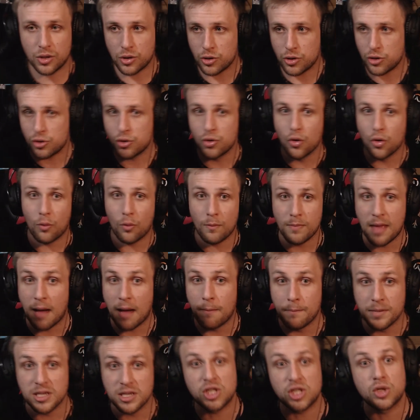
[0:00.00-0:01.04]
your
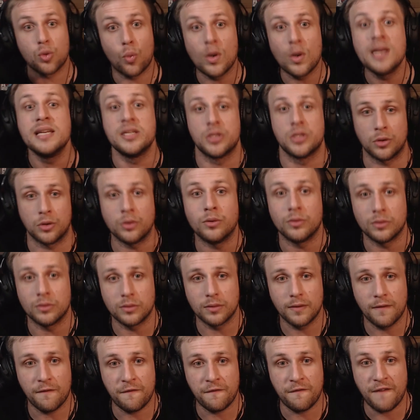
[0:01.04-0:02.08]
numbers dwindle
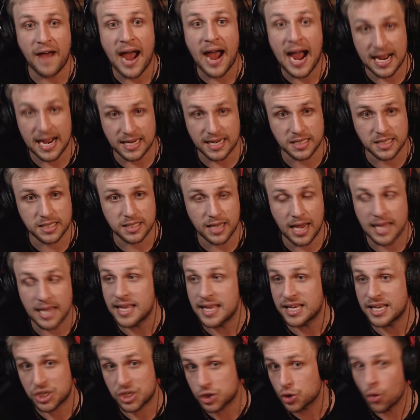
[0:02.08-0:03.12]
fast. And they
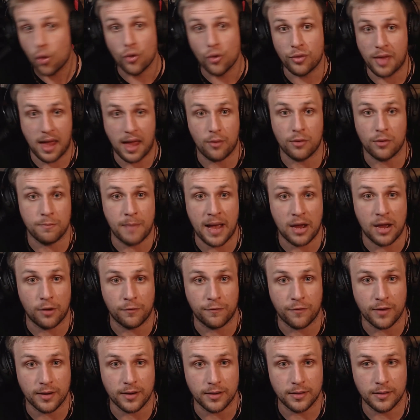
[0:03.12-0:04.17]
saw that with
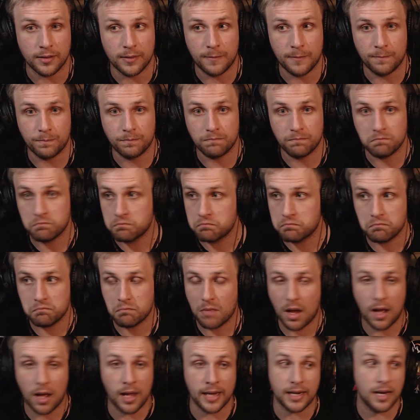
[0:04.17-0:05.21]
Battlefront.
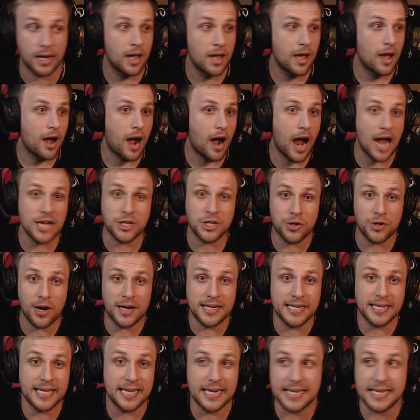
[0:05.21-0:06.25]
Like, I tried to
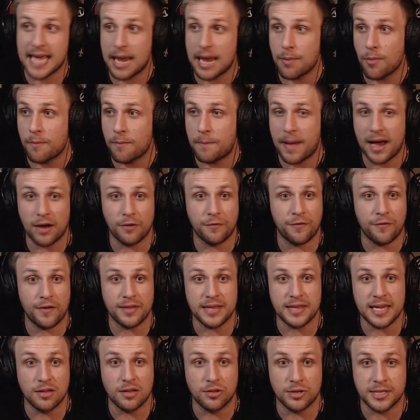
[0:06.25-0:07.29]
get a game of Battlefront the
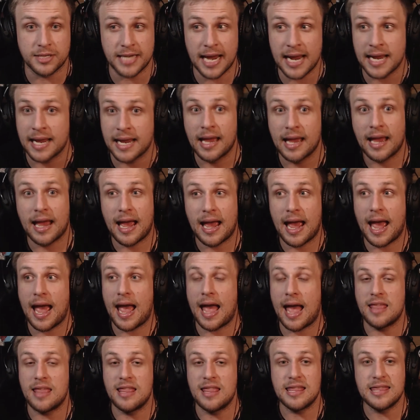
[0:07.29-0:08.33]
other day.
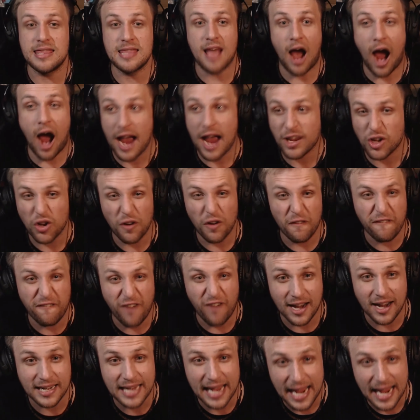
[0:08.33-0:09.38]
I couldn't
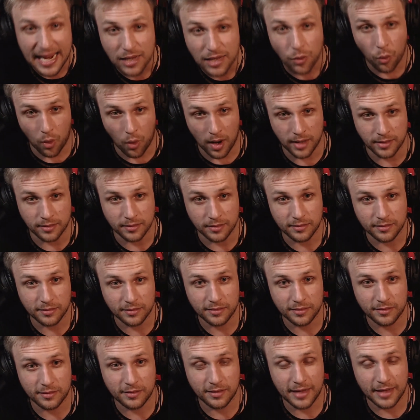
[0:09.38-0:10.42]
find anyone.
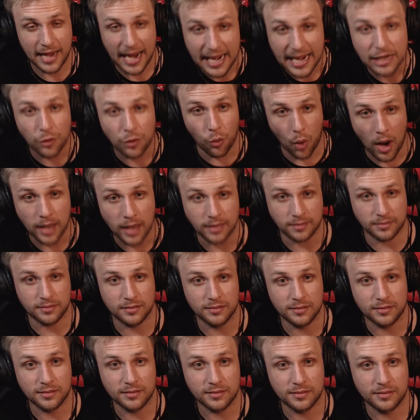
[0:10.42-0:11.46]
Anyone.
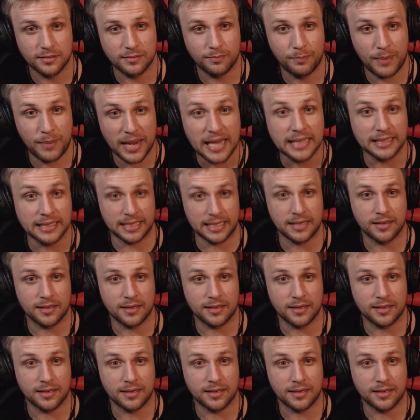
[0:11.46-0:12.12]
Barely.